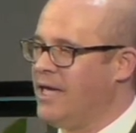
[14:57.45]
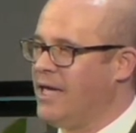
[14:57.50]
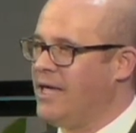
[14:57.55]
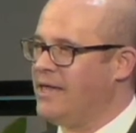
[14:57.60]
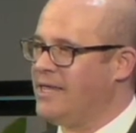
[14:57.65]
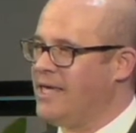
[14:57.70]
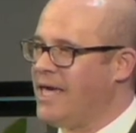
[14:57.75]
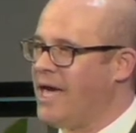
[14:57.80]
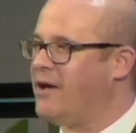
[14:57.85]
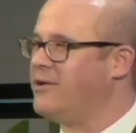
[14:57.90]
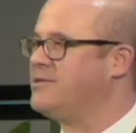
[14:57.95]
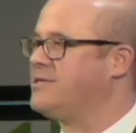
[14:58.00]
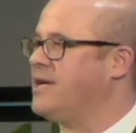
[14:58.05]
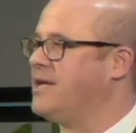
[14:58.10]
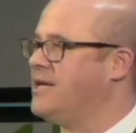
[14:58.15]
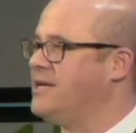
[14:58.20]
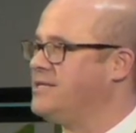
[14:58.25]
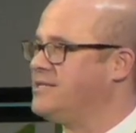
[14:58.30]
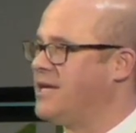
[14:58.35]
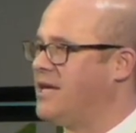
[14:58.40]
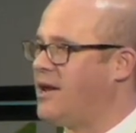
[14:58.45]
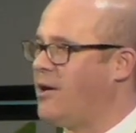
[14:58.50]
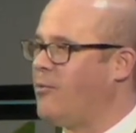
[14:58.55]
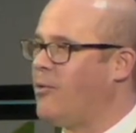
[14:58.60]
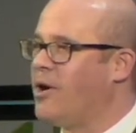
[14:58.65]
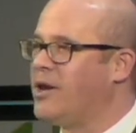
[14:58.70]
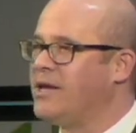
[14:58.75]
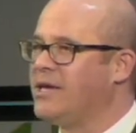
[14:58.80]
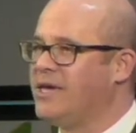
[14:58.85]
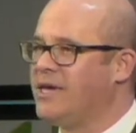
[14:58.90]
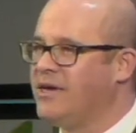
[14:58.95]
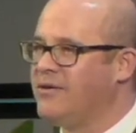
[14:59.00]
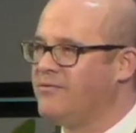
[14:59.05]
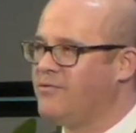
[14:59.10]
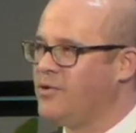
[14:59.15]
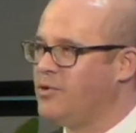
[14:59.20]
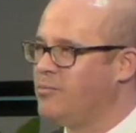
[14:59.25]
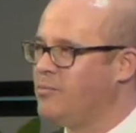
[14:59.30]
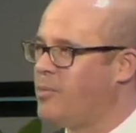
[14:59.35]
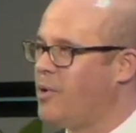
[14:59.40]
At the outset, he said, I want to give
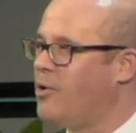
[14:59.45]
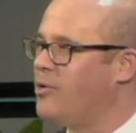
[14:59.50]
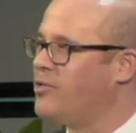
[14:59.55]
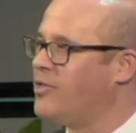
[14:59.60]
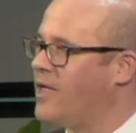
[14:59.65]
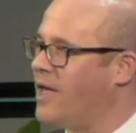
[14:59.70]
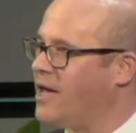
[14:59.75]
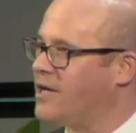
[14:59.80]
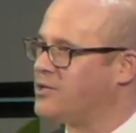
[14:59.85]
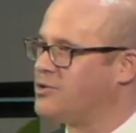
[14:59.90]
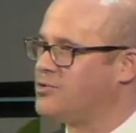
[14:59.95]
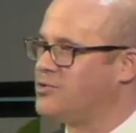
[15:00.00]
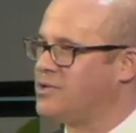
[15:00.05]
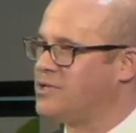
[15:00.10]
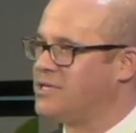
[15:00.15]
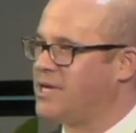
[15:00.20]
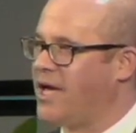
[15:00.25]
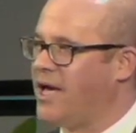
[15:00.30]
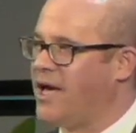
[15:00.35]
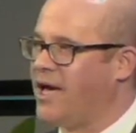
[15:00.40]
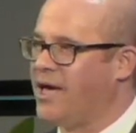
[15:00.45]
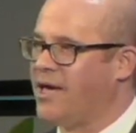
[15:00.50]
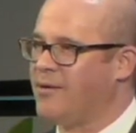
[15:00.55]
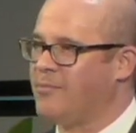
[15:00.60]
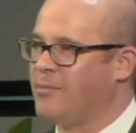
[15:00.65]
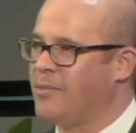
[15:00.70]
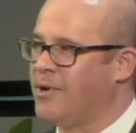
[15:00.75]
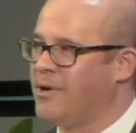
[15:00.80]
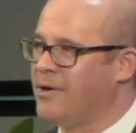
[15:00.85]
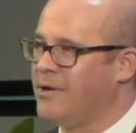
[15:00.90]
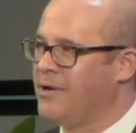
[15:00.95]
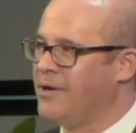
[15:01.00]
you both extra time.